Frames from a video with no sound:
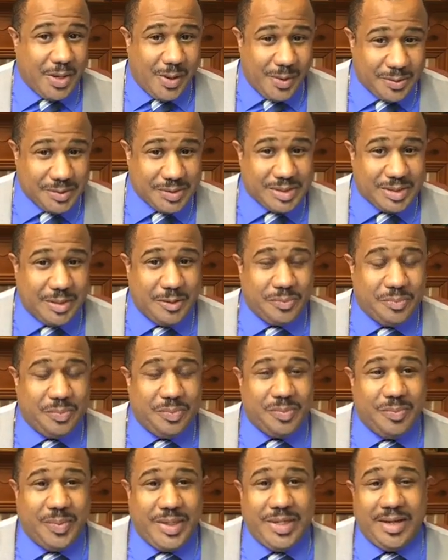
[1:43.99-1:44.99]
Also,
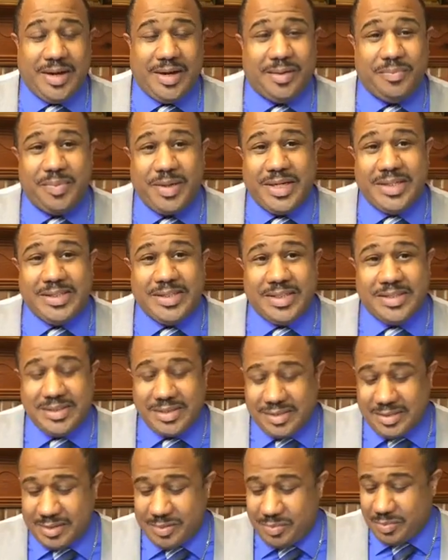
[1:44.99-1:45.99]
pay, uh, pay,
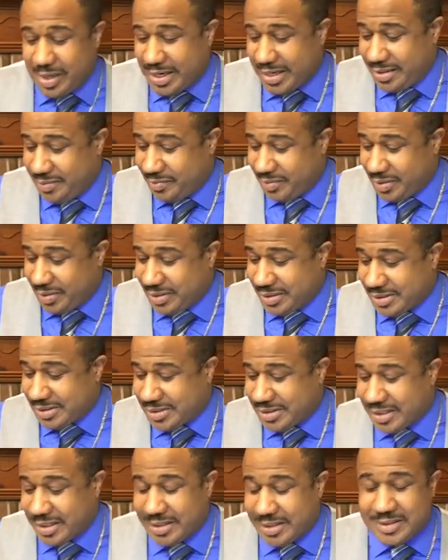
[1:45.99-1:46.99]
attention to my
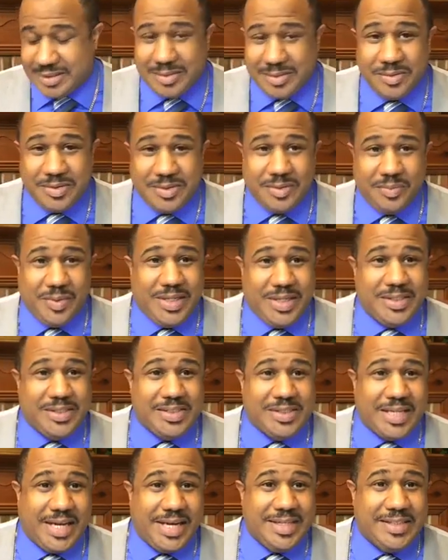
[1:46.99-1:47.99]
various uh, social media
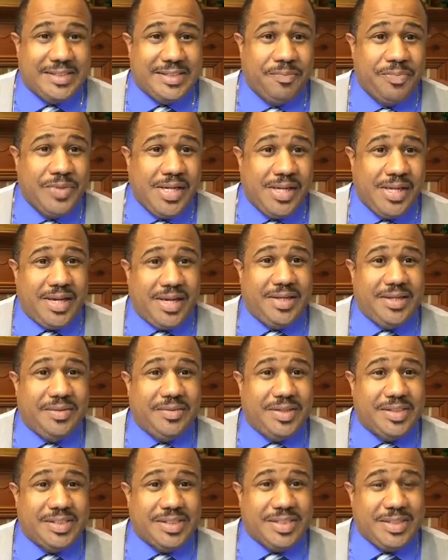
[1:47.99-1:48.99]
sites, and you
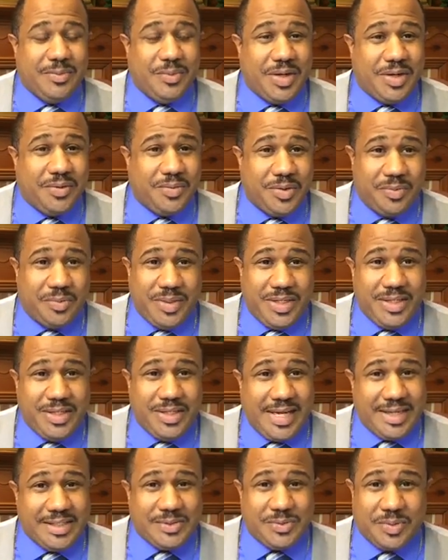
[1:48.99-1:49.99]
can see where we'll be
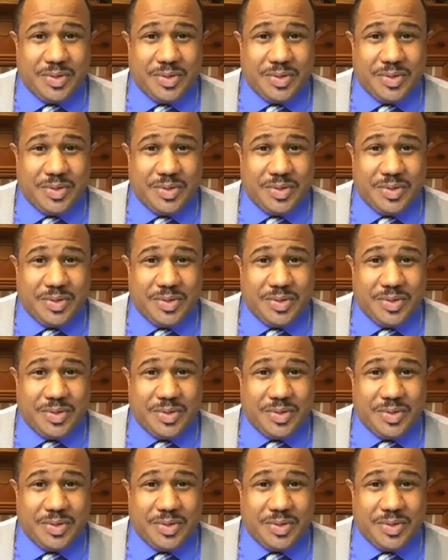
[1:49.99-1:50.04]
next.